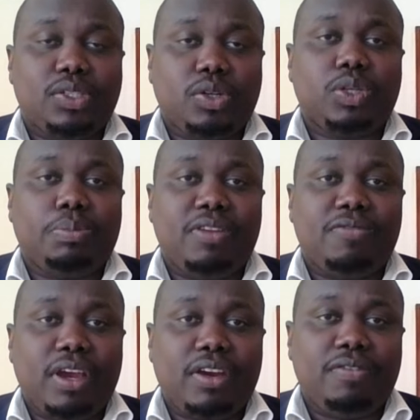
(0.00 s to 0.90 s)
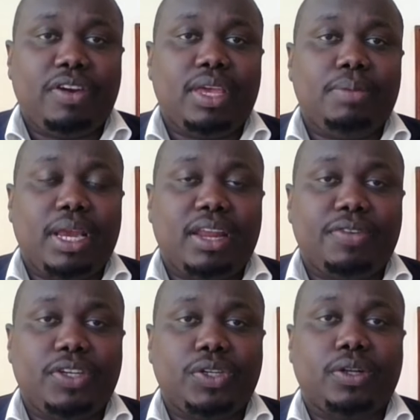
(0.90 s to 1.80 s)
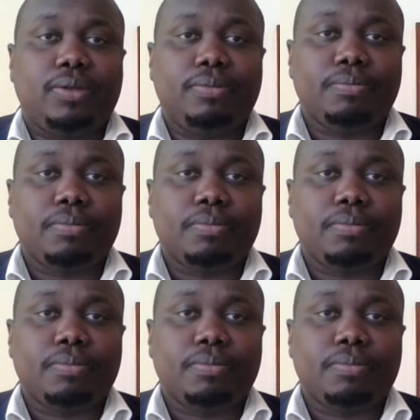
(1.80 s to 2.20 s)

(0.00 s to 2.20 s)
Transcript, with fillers: has also been very, very beneficial.